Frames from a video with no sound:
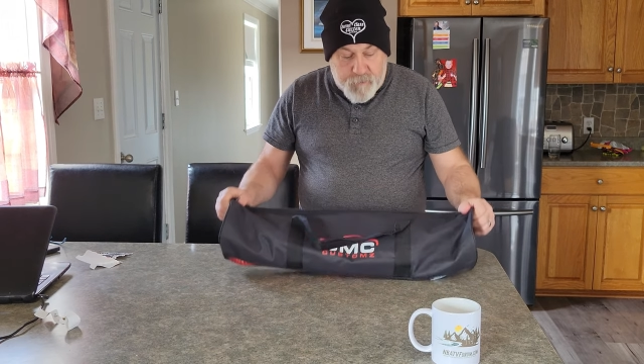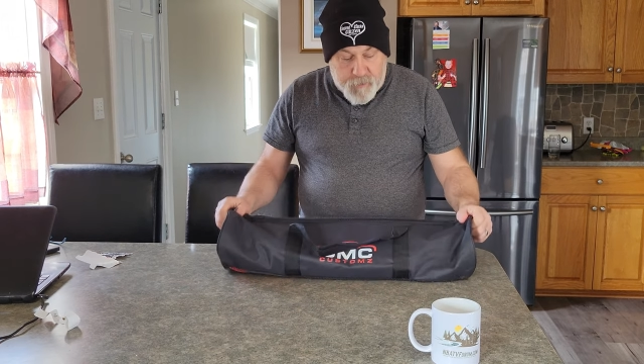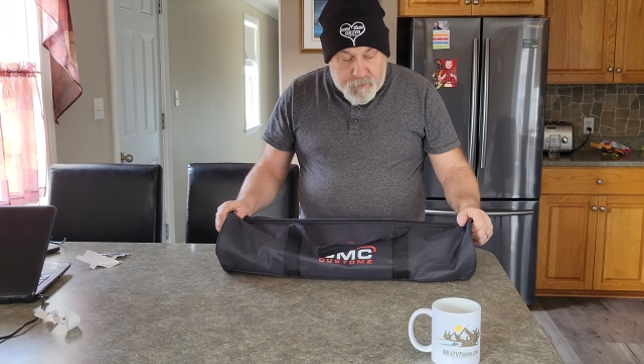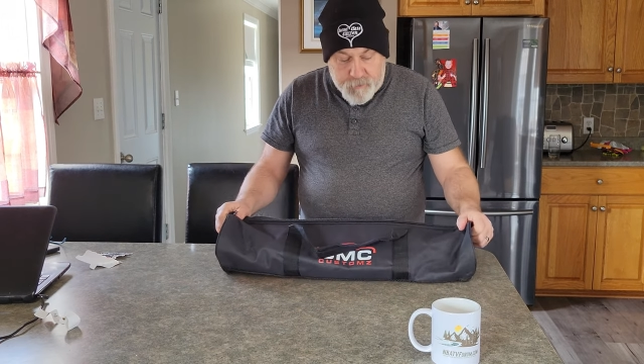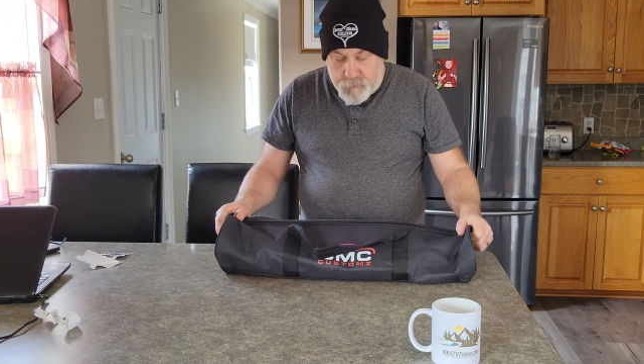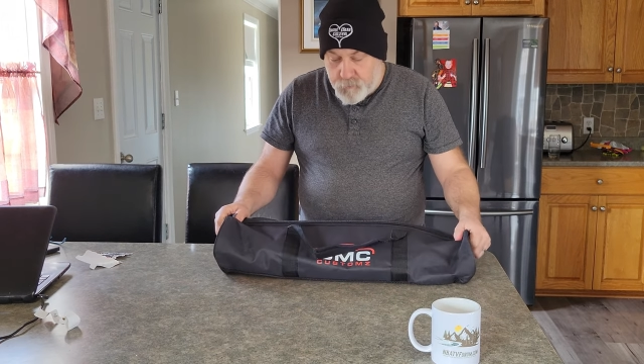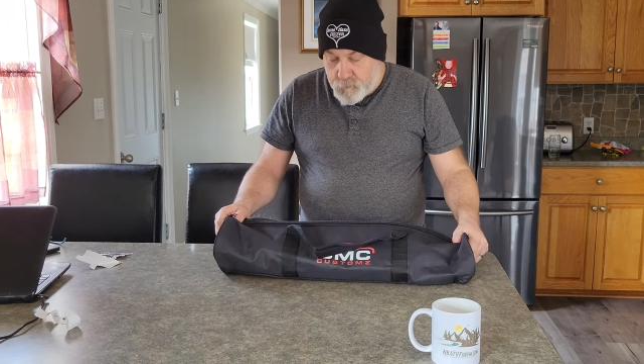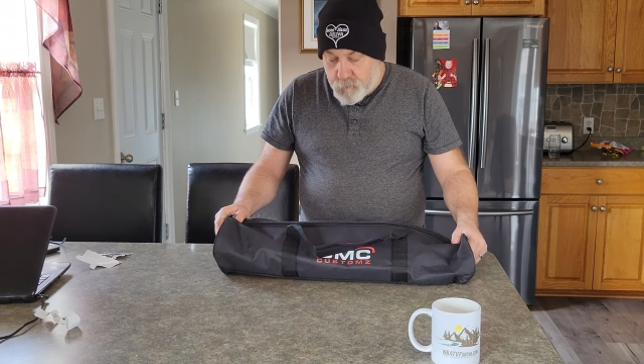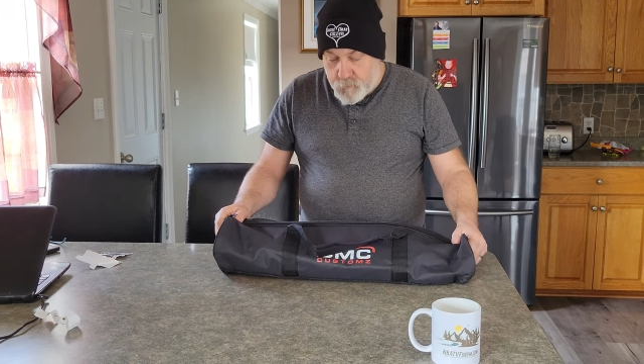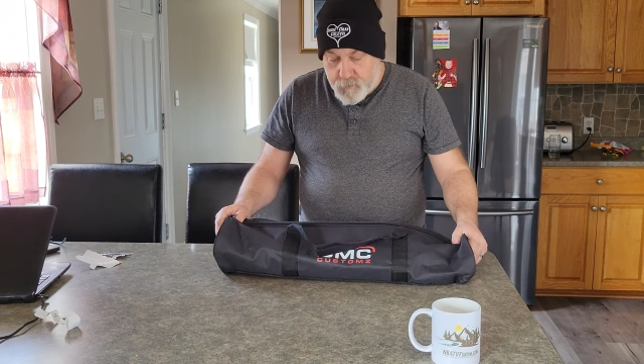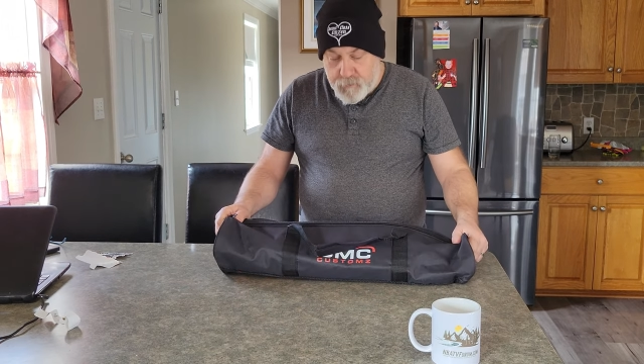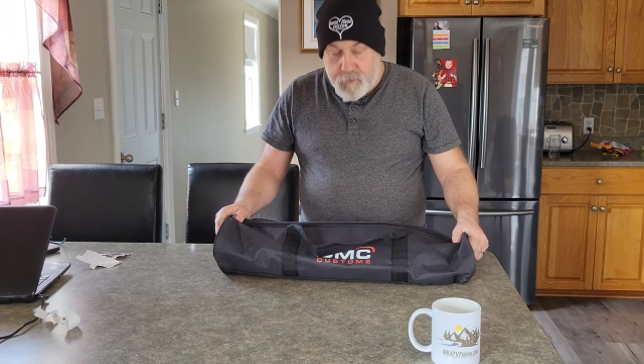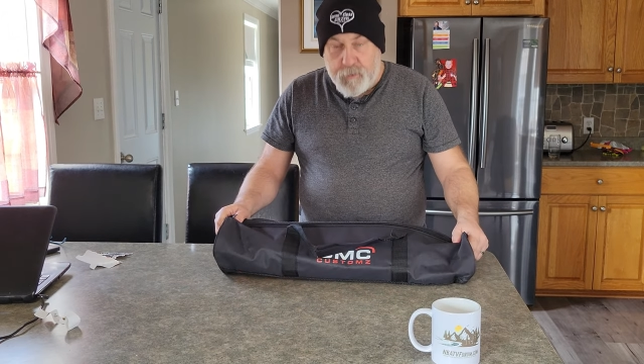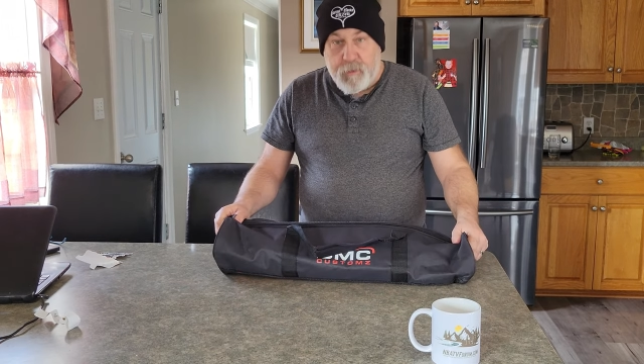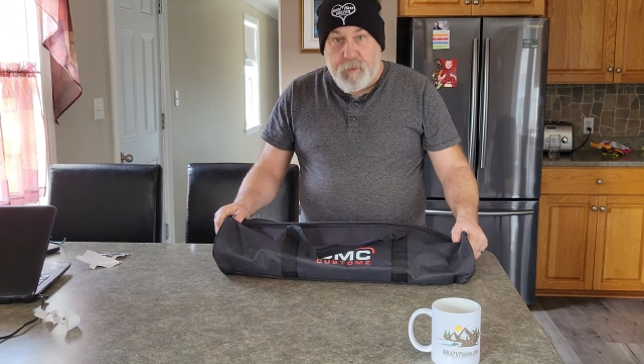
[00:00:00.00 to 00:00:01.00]
value to
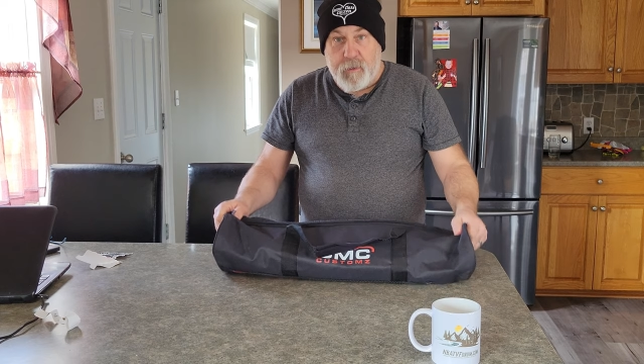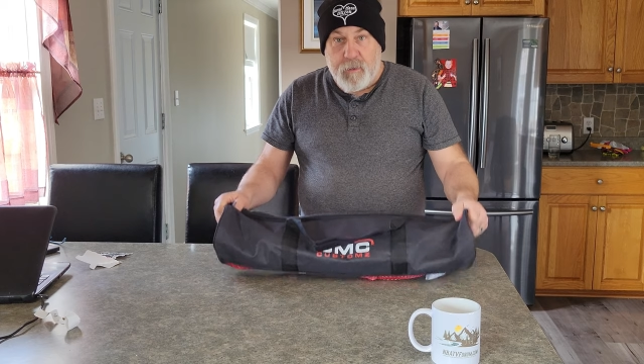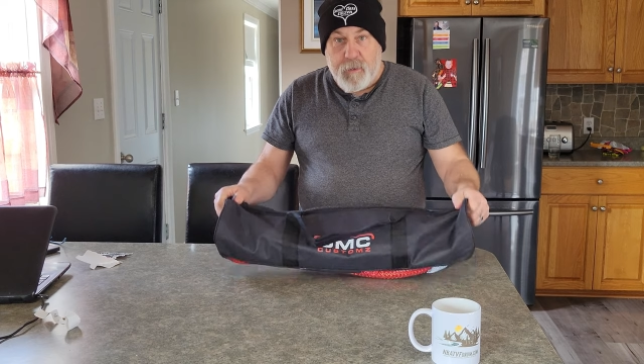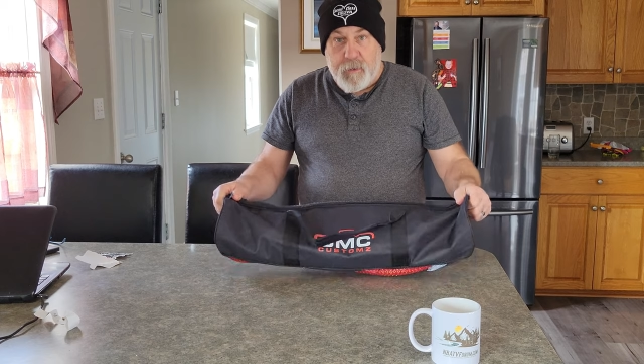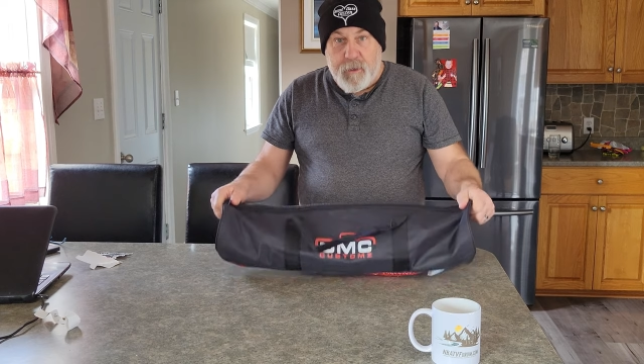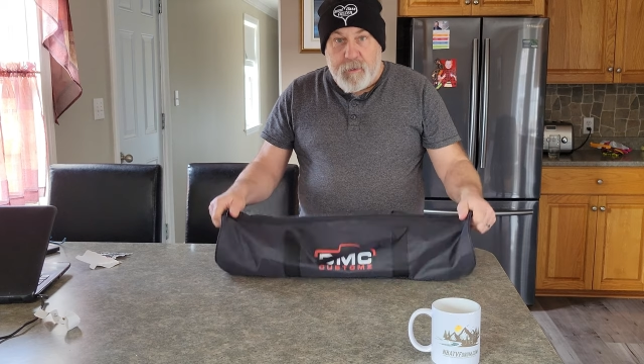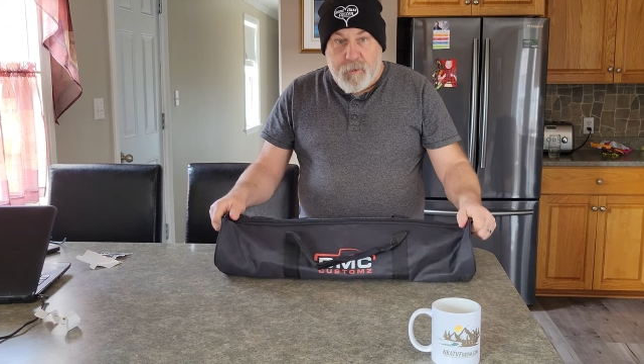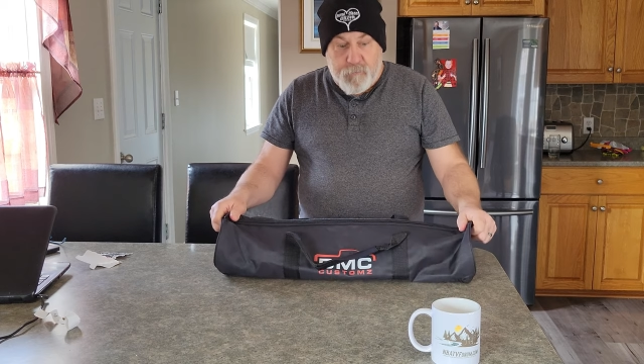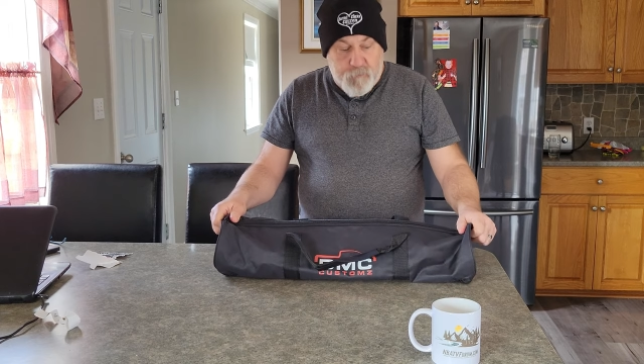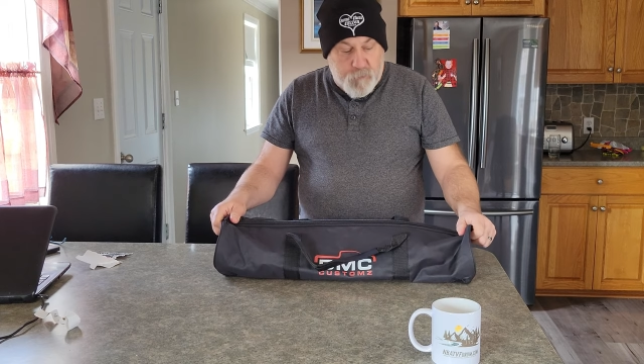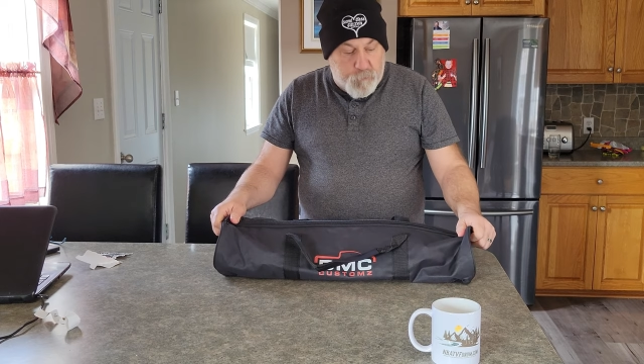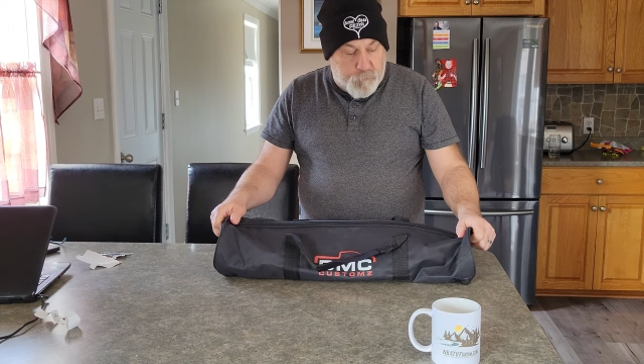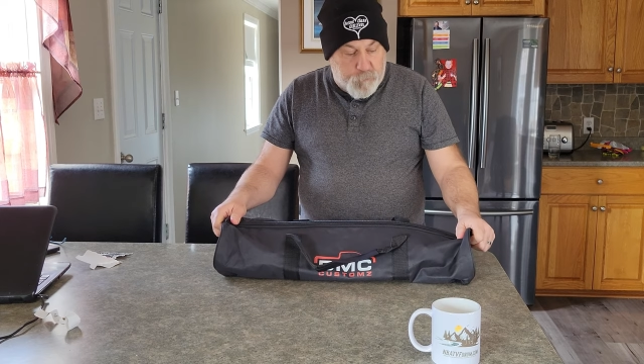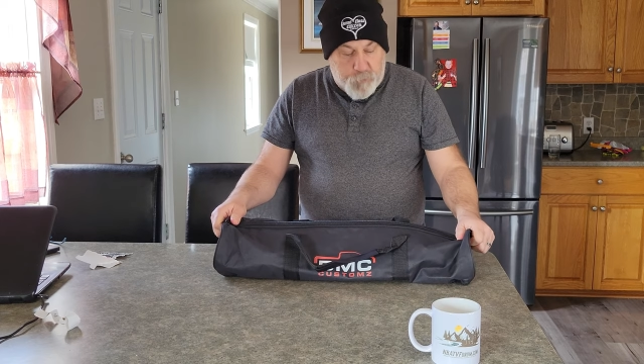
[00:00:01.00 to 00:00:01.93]
any of your